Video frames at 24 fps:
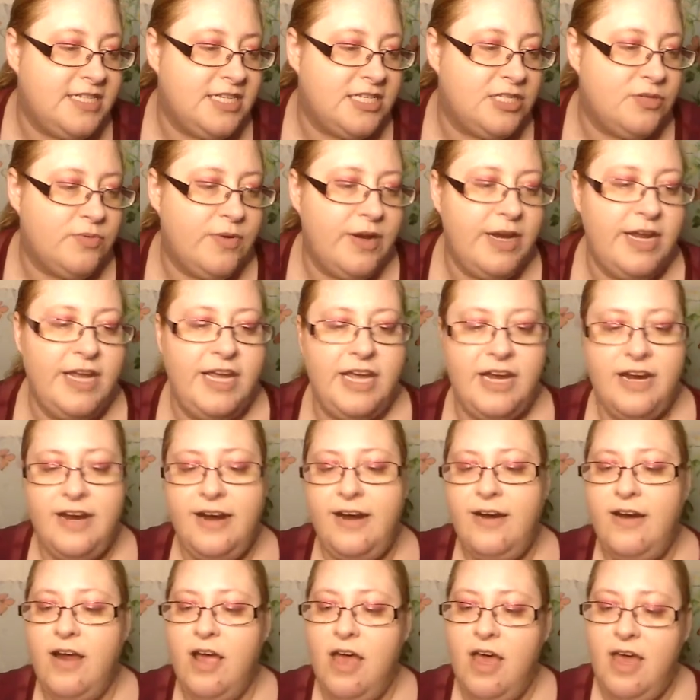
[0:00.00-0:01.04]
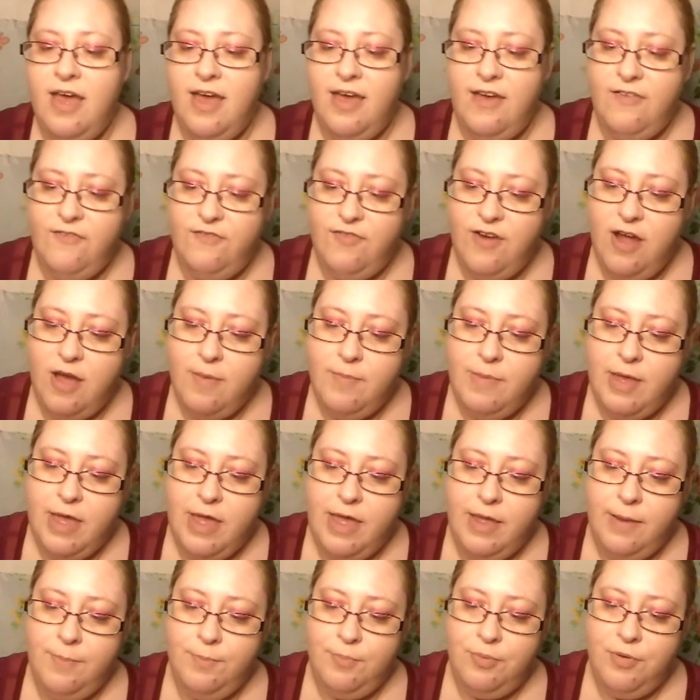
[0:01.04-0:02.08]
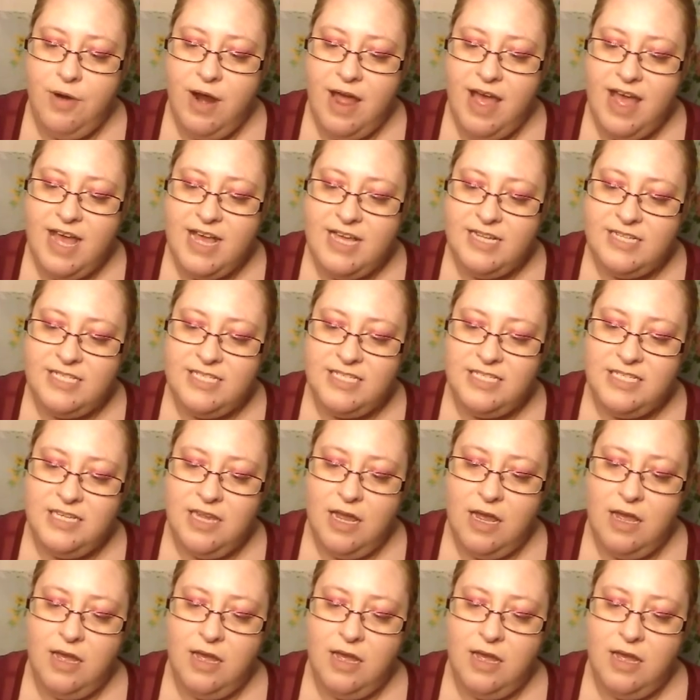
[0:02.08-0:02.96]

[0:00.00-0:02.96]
this right here from Impress